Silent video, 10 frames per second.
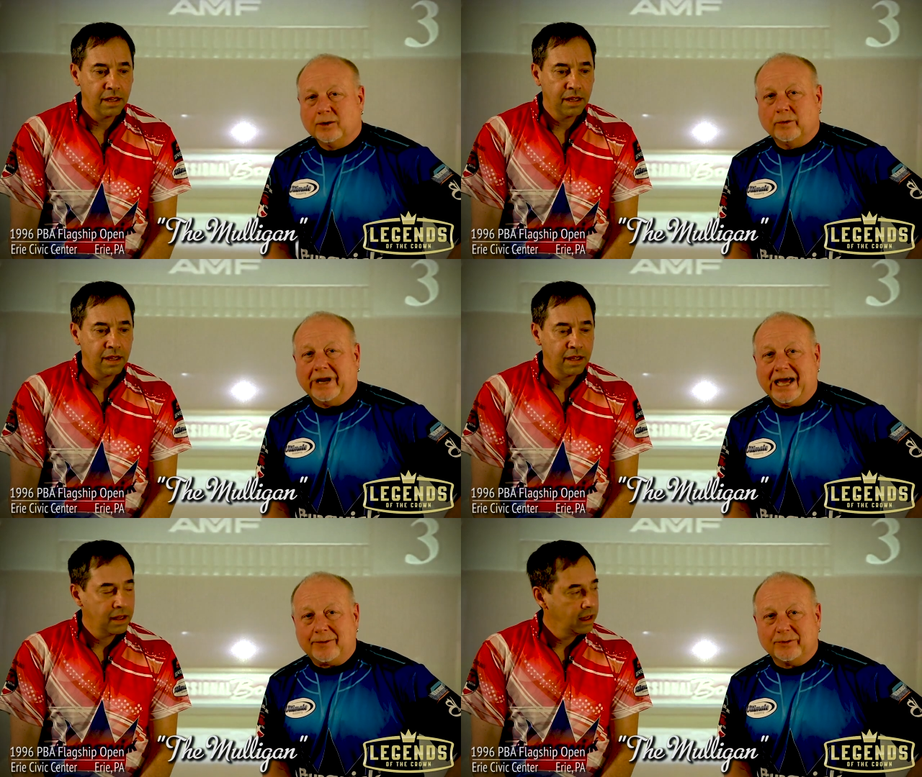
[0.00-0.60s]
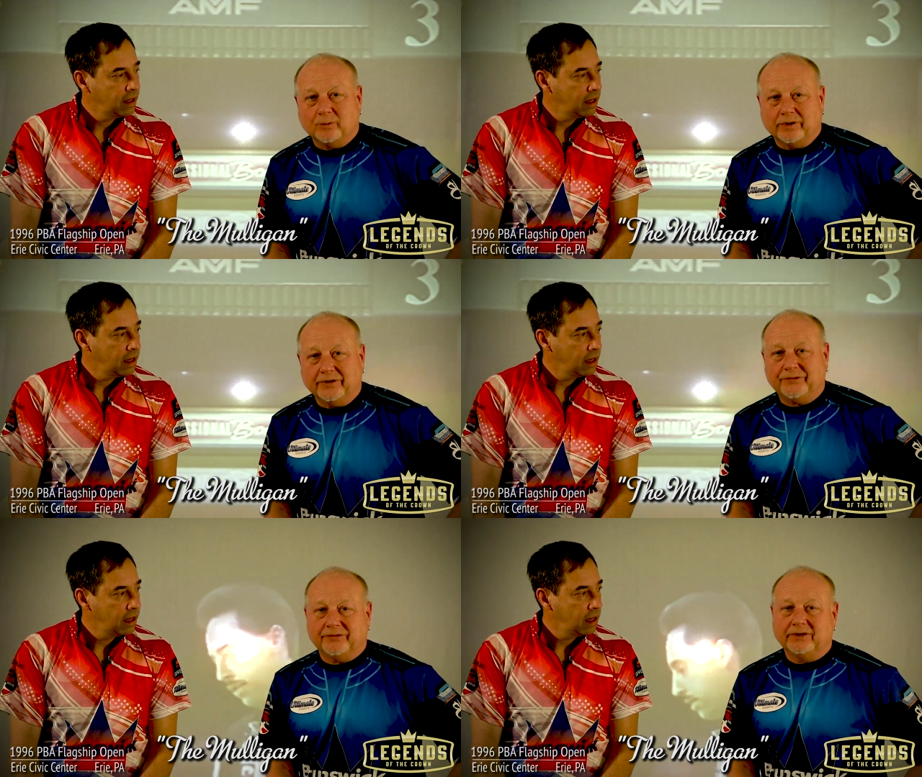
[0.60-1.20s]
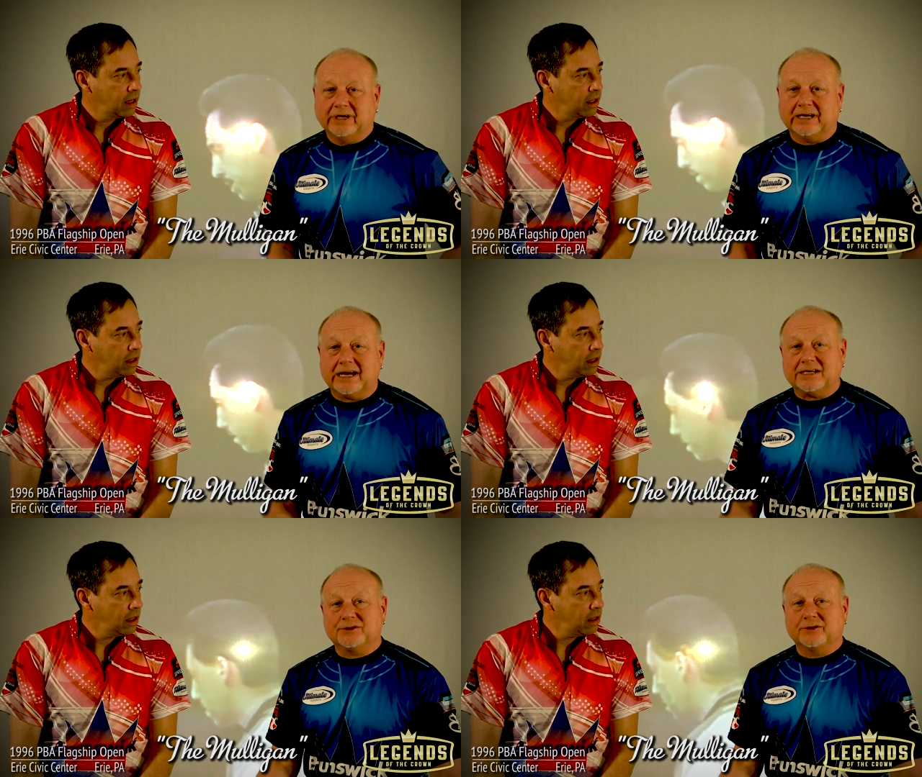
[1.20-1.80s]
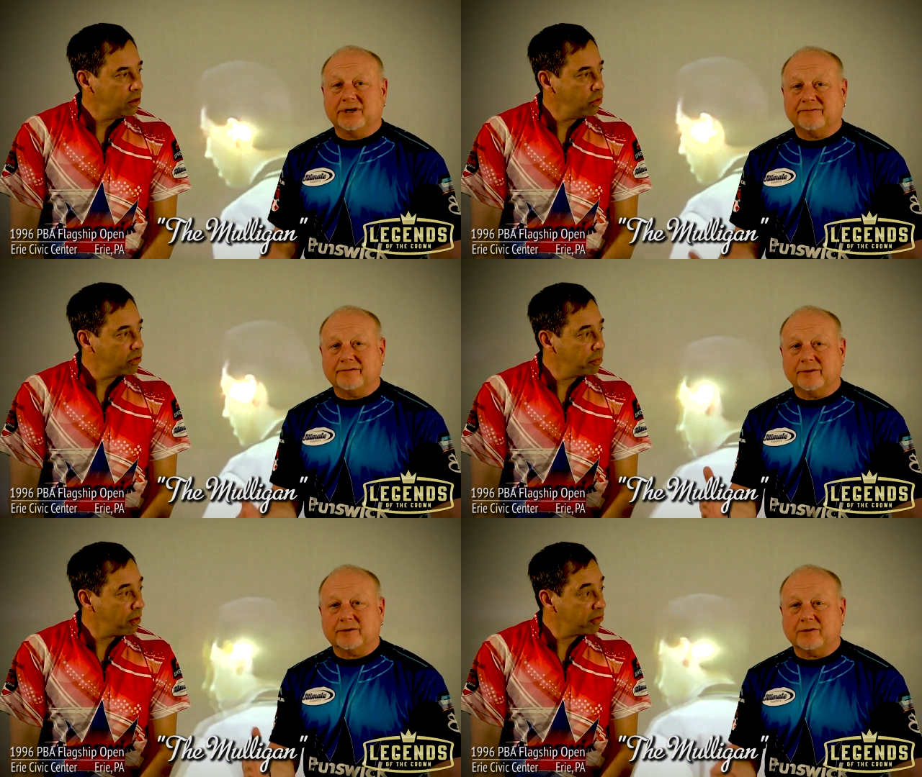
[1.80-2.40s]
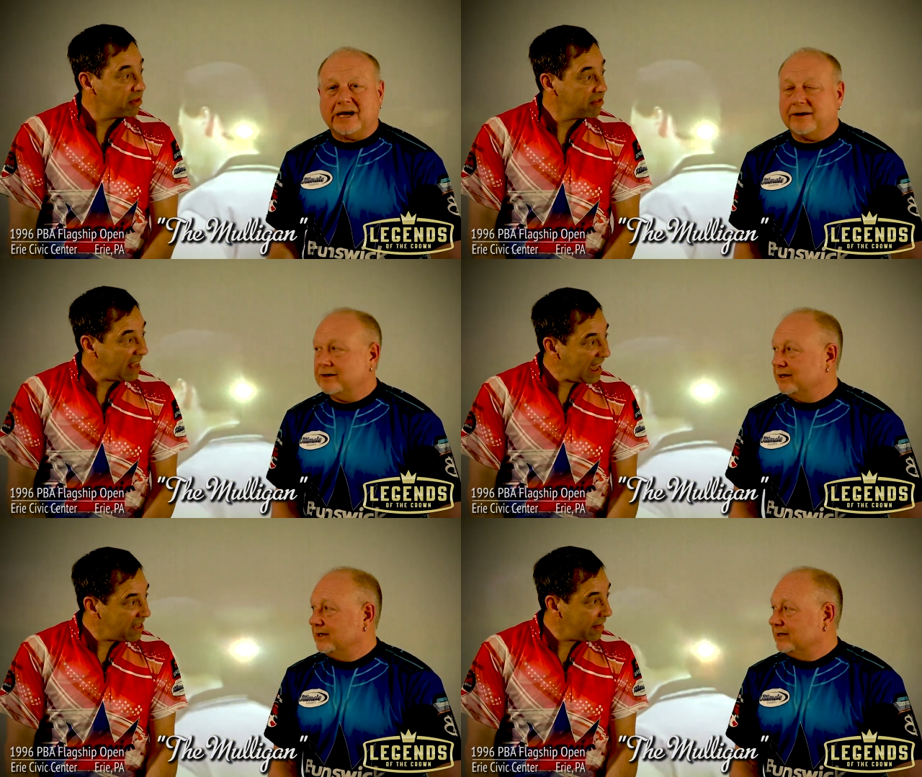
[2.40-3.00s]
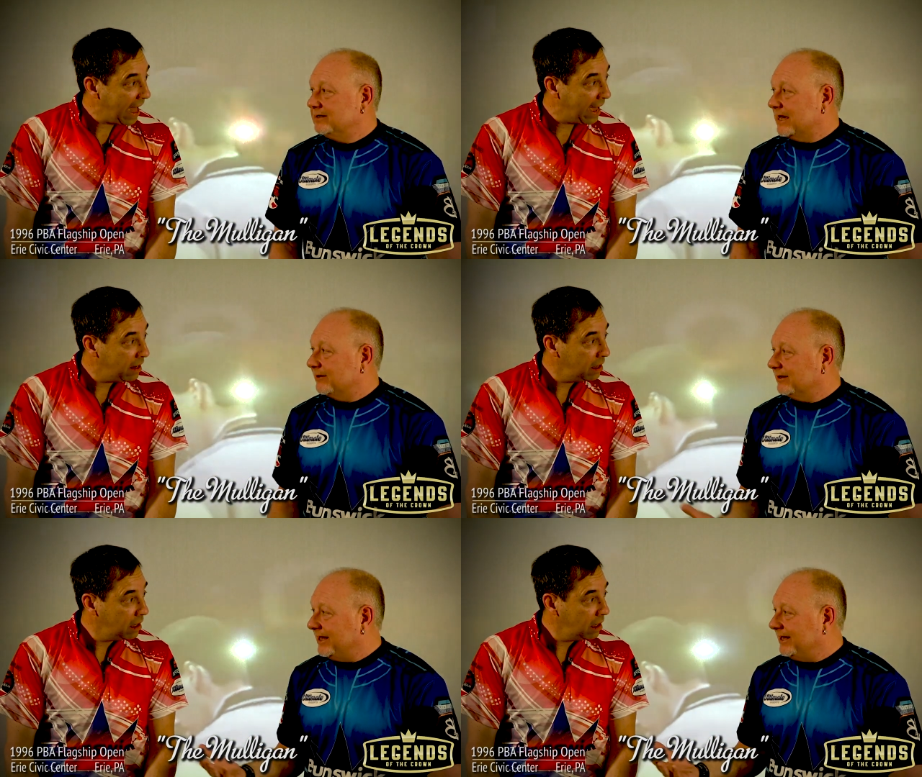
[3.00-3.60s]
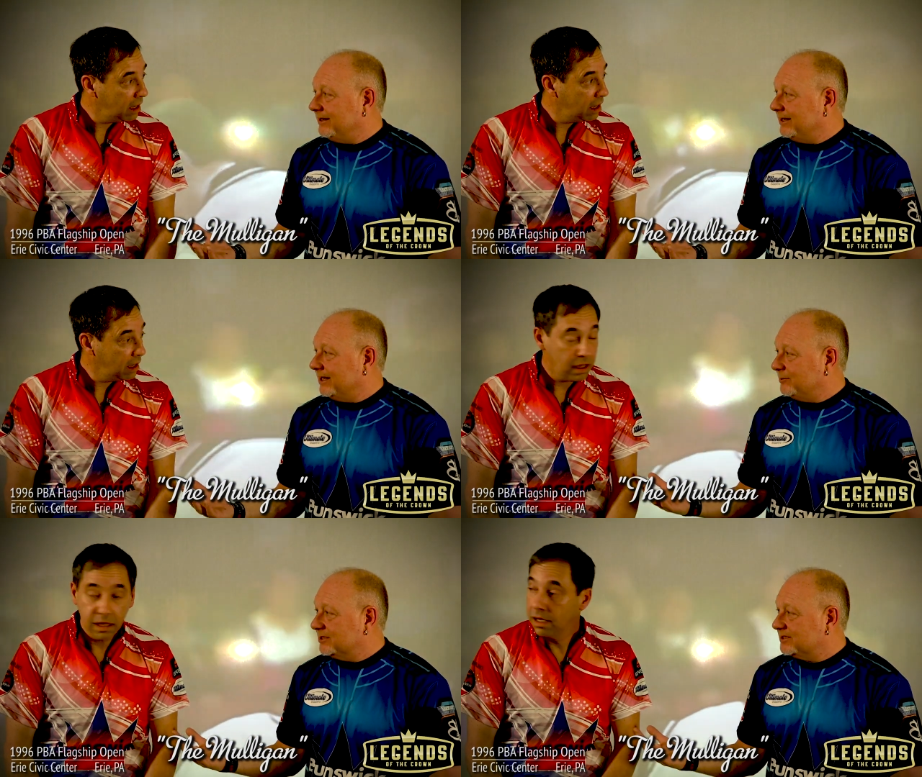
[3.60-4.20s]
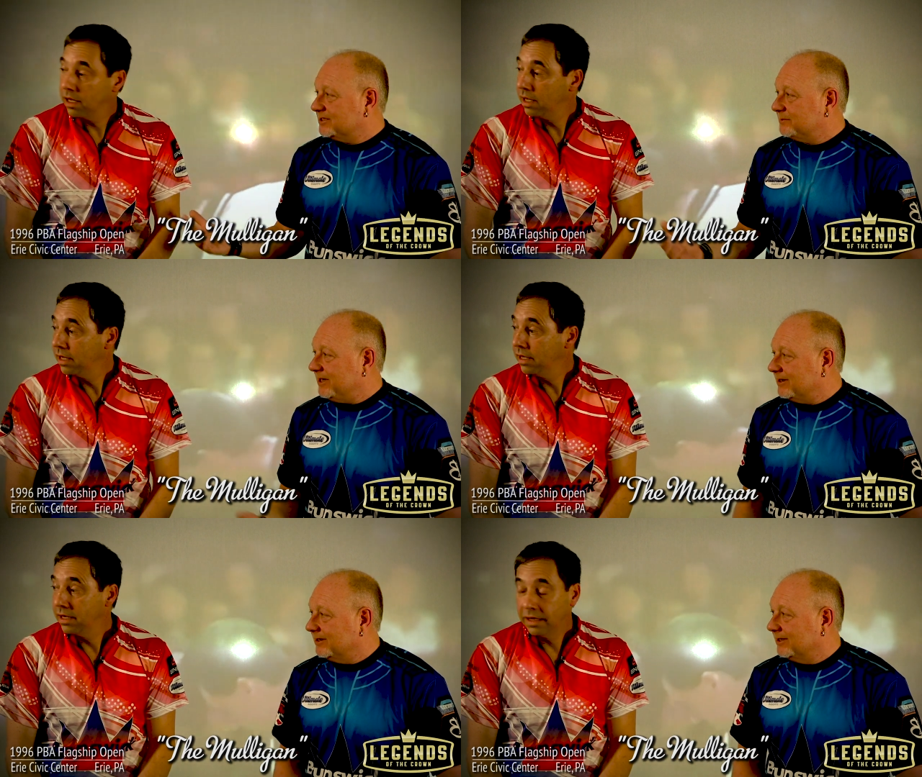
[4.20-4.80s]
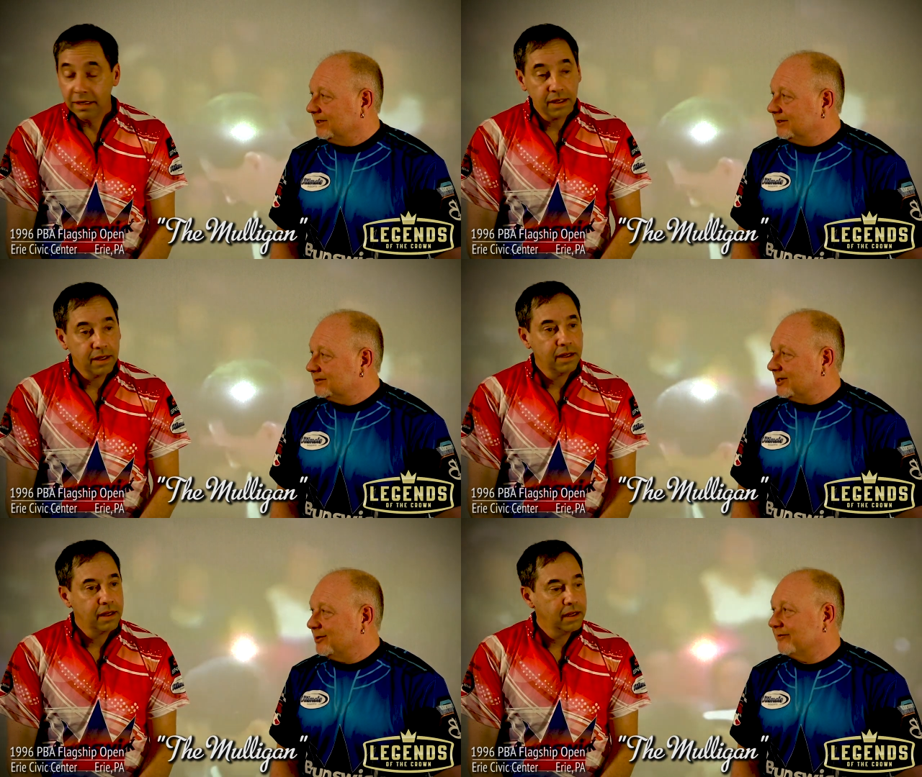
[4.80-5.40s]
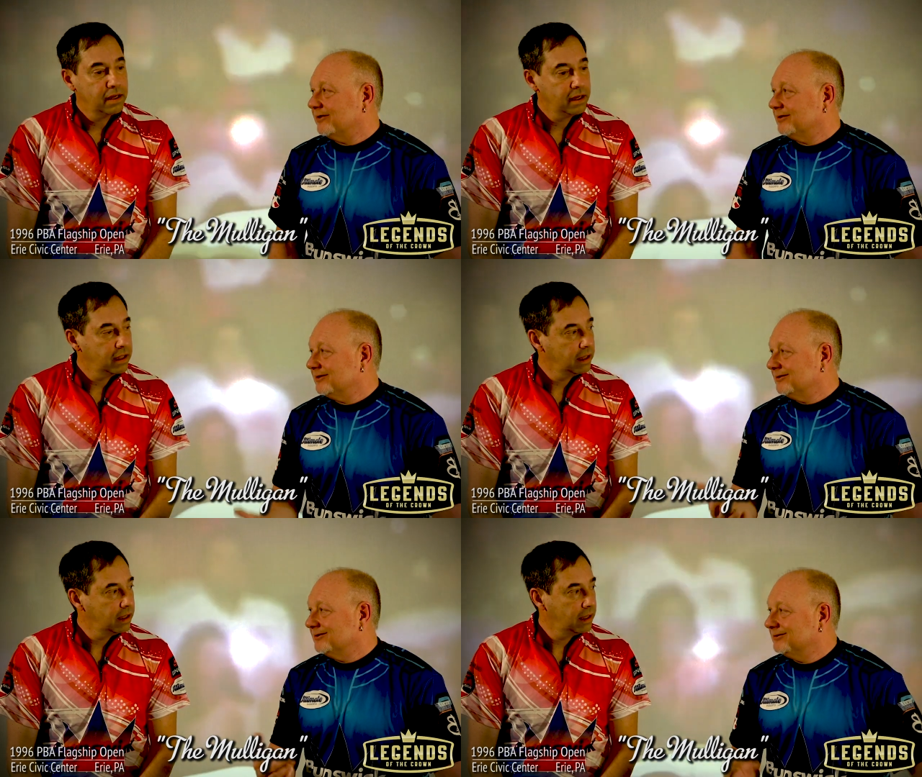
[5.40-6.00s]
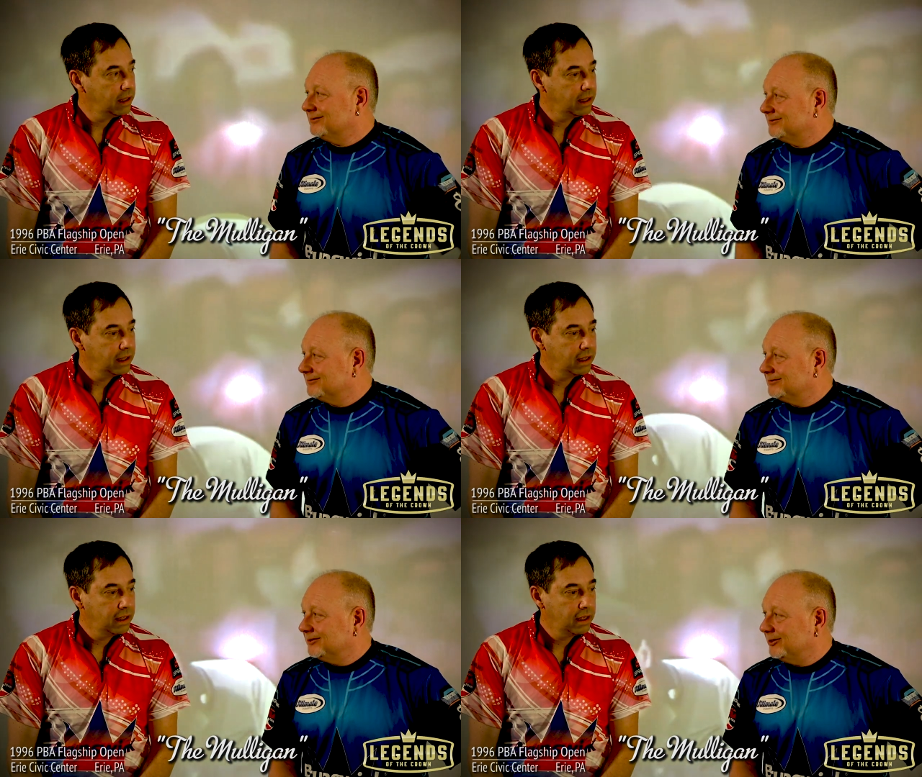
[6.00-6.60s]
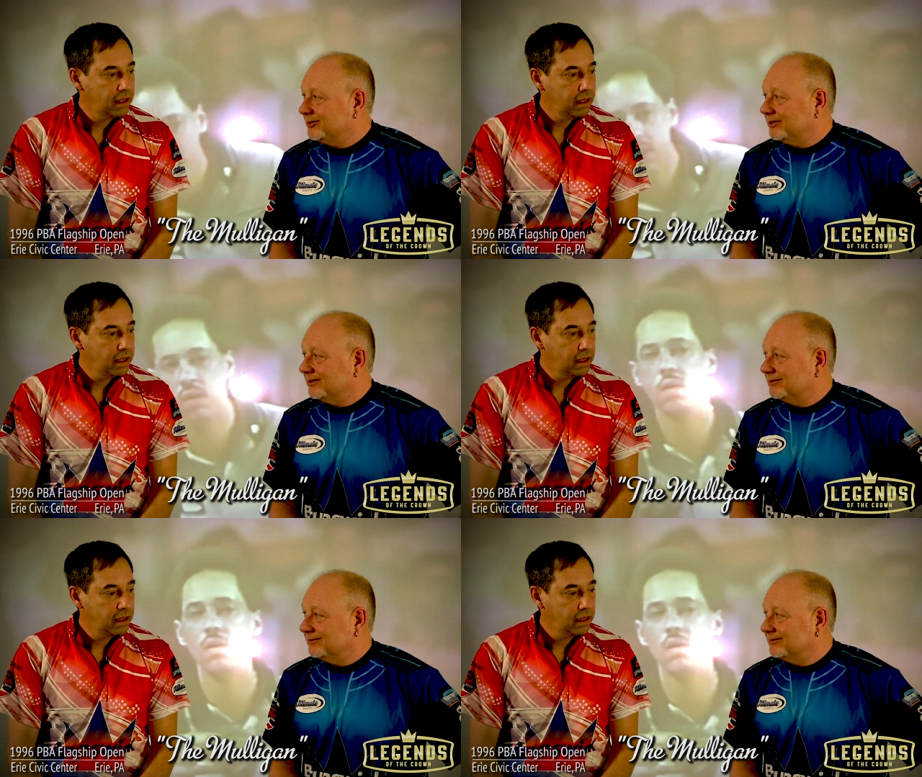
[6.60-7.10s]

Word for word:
Speaker 1: What happened was a guy stood you up from the crowd to say that. down lane, and I missed the spare. Start over. Your turn.